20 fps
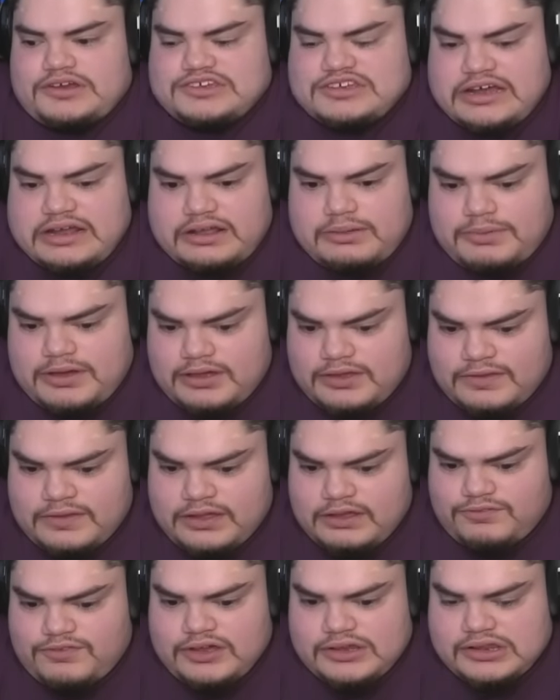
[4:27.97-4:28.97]
excited about, and then
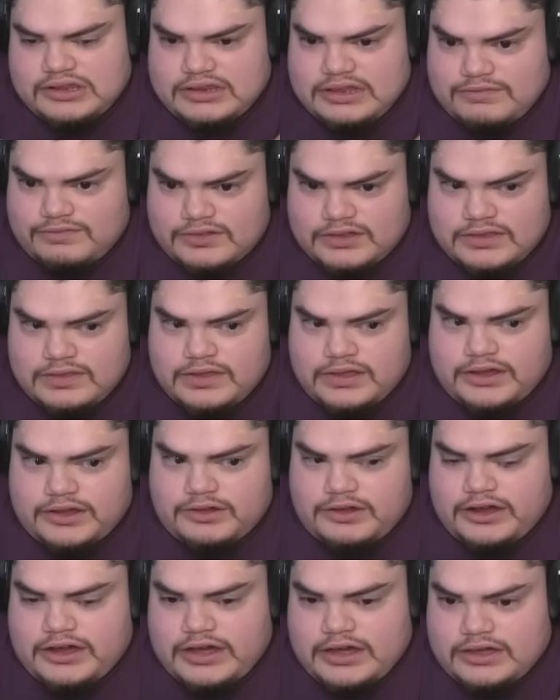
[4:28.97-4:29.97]
I face a lefty, and then I
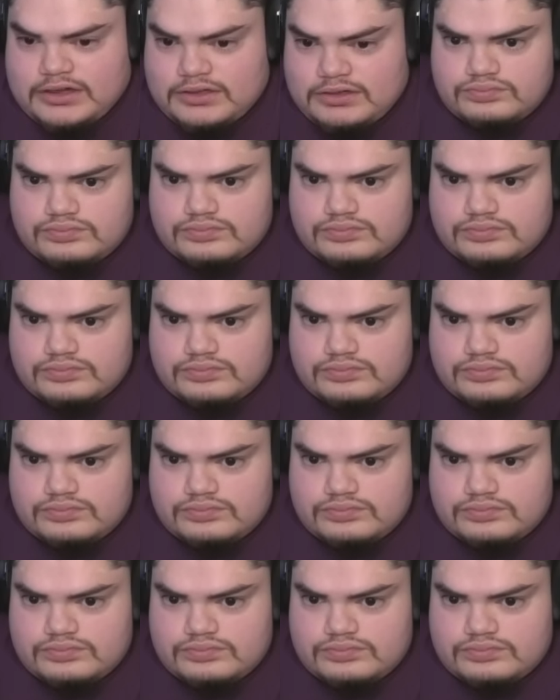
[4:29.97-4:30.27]
cry.